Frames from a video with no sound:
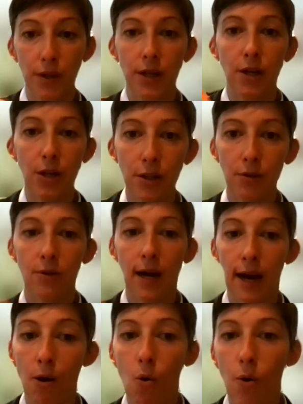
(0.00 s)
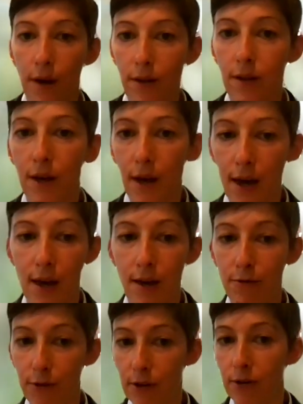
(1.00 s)
include how quickly a
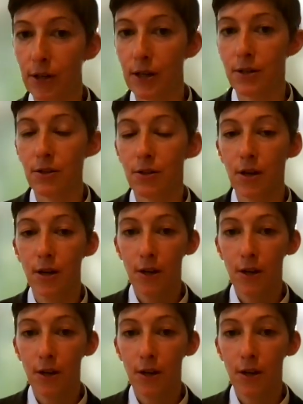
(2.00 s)
field is